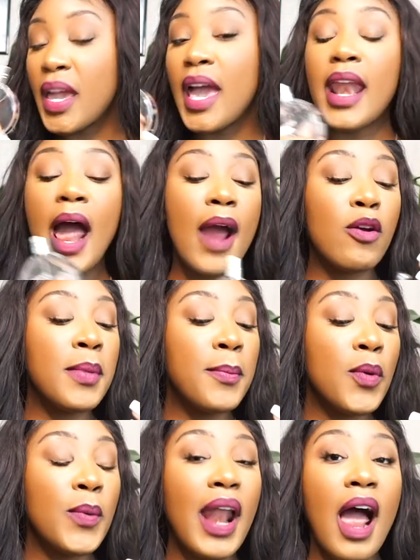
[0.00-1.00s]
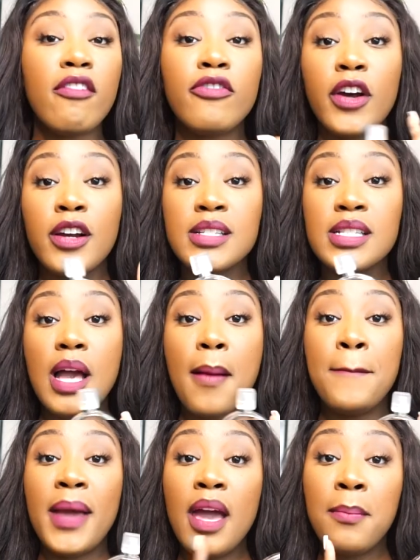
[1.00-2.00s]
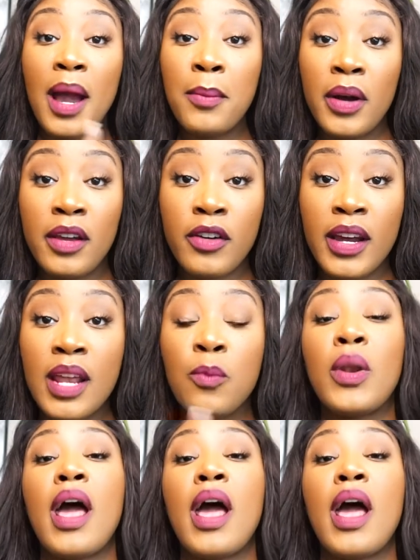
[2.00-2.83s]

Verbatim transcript: And I remember when I first met my boyfriend,